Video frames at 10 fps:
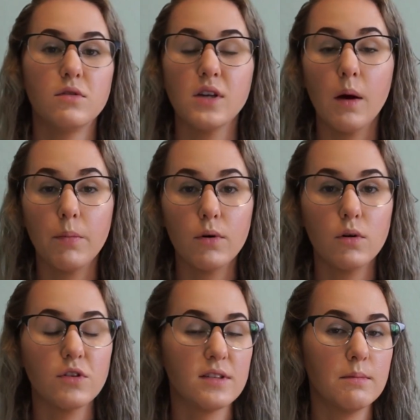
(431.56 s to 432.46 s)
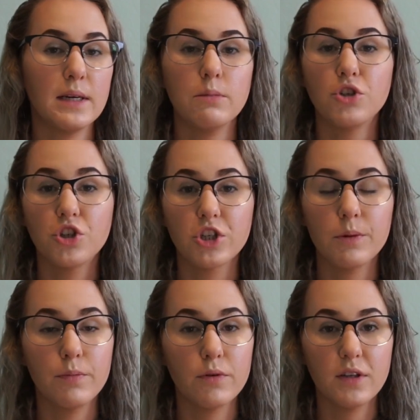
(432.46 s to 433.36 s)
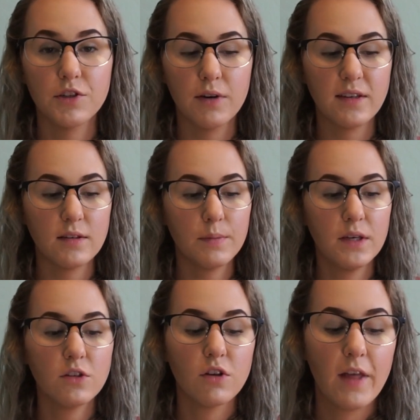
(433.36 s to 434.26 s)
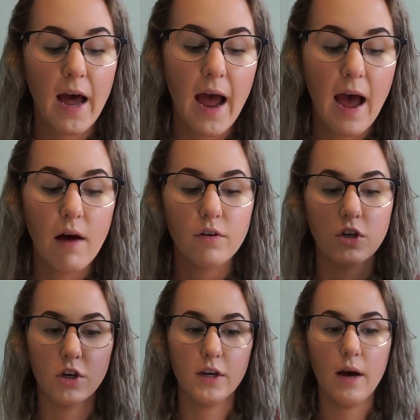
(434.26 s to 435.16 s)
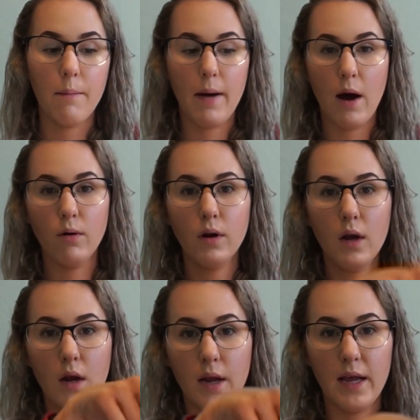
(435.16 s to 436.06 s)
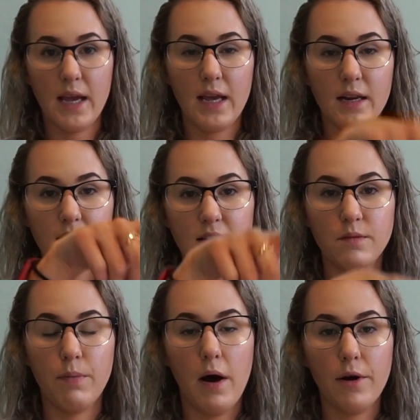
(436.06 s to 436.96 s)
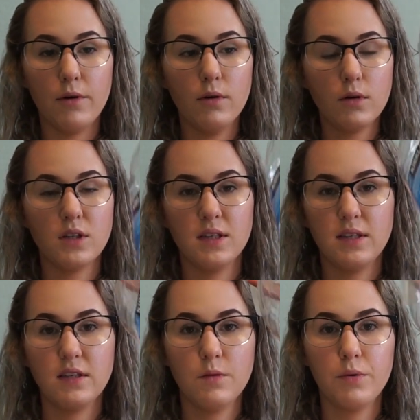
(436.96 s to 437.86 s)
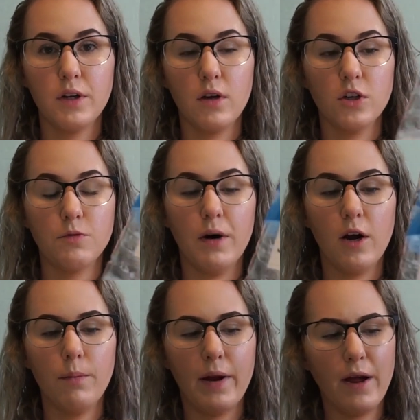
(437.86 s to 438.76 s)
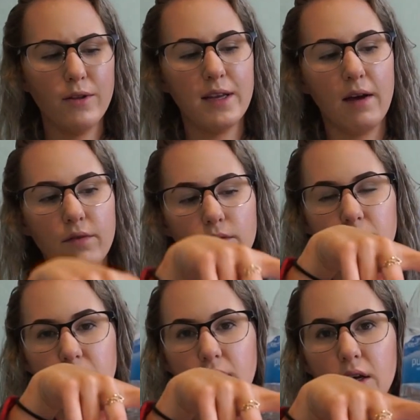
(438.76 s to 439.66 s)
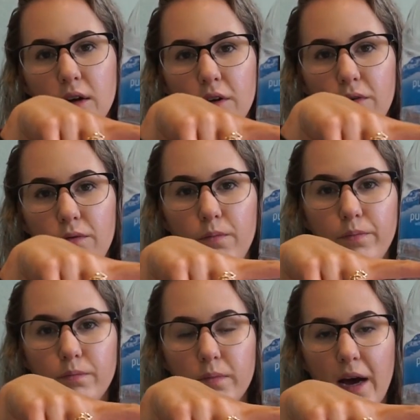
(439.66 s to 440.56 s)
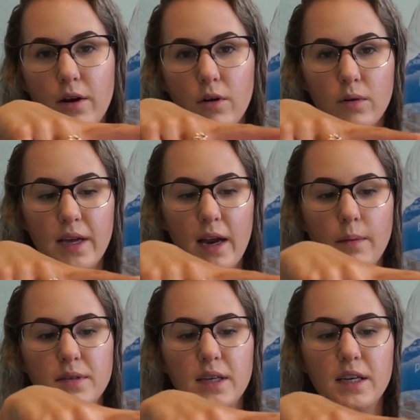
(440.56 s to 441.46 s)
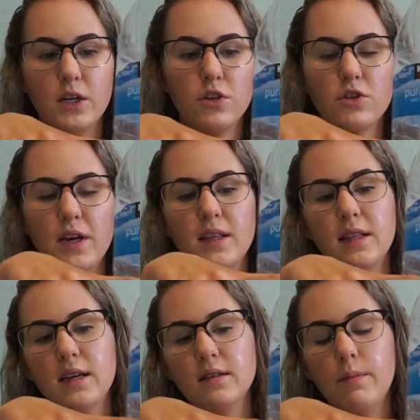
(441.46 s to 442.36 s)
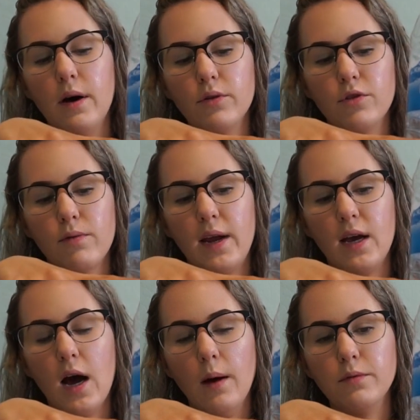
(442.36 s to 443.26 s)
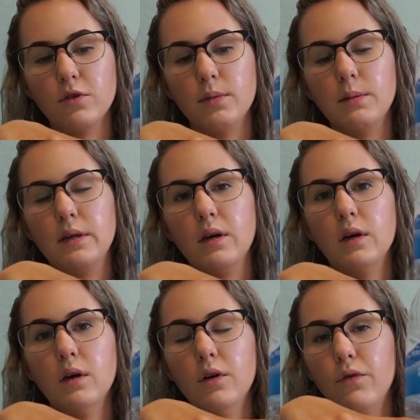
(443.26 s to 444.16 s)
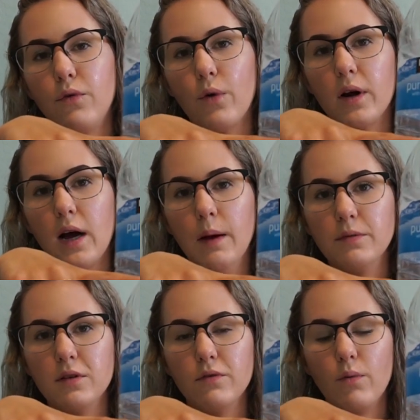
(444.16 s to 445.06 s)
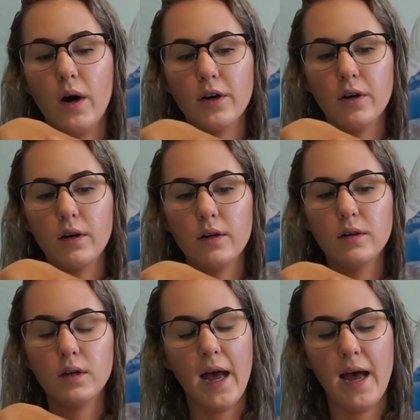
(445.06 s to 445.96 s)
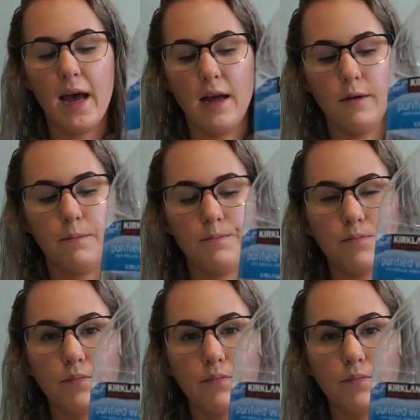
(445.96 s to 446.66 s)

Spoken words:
double, sometimes triple this recipe so that I have a good amount in this bottle, because this is a pretty large bottle, but I only ever really, I don't know, get up to here. So I think that's about 3 cups or maybe 4 cups of water. And